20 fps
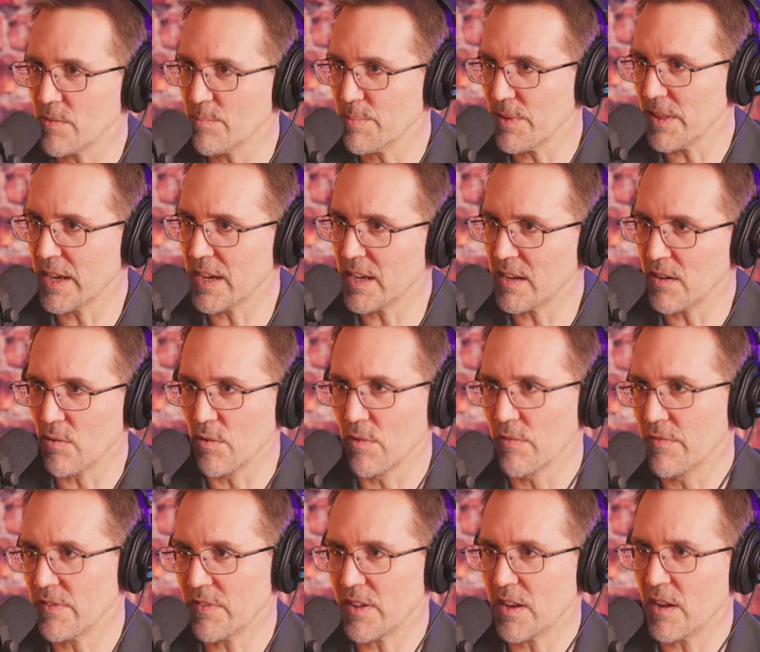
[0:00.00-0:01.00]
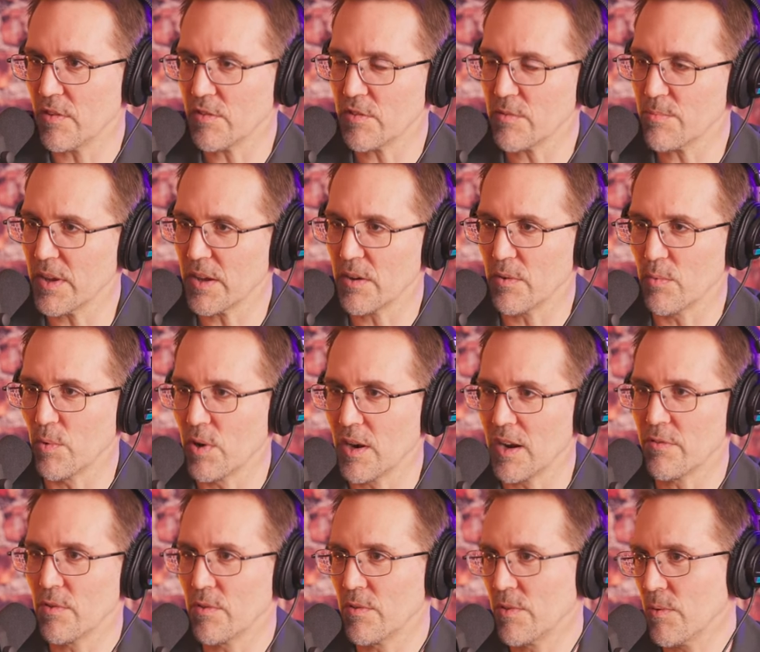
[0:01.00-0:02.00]
a plate or $50 a plate or
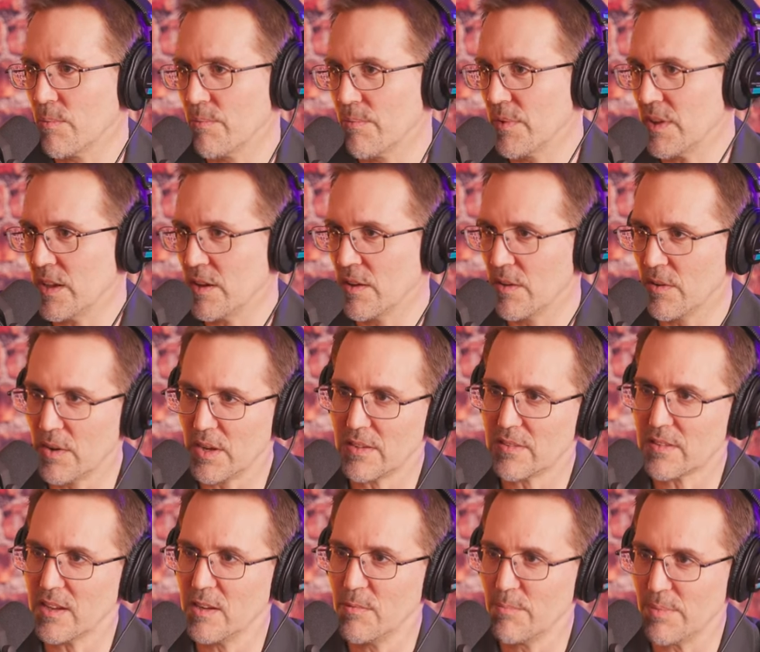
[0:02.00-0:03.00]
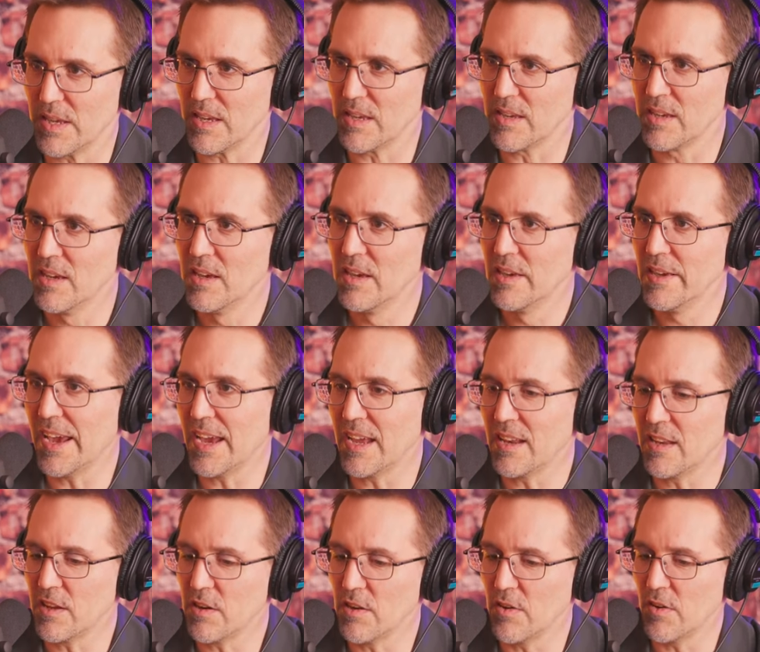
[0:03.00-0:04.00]
whatever the, you know, it's going to be.
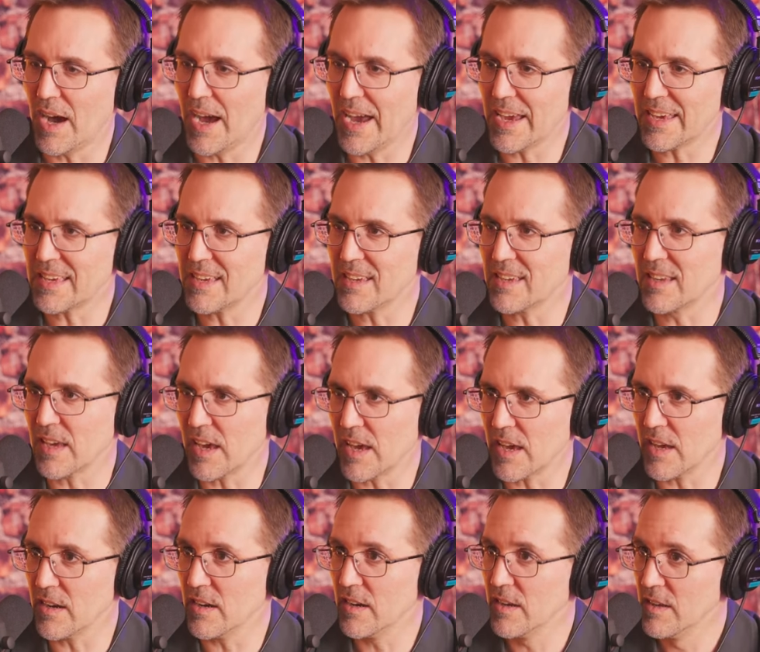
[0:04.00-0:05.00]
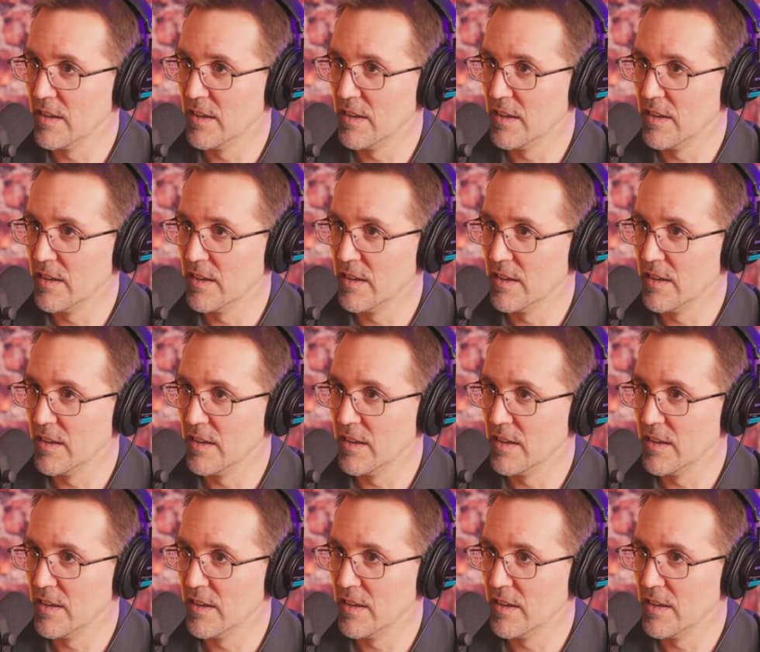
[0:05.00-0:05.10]
And, you know, I can get